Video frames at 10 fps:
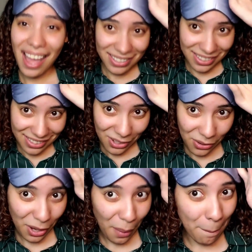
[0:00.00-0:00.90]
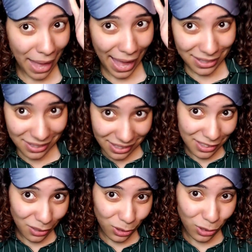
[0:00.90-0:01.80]
A silk mask,
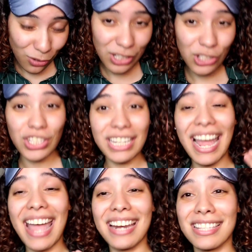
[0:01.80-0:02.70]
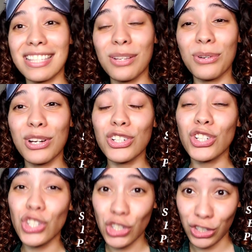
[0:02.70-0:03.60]
silk scrunchie, and a silk
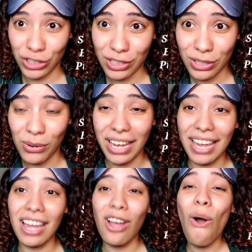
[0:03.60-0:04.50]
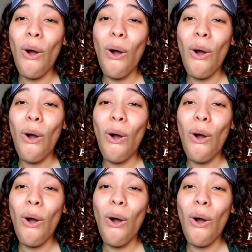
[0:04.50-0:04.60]
shirt, okay?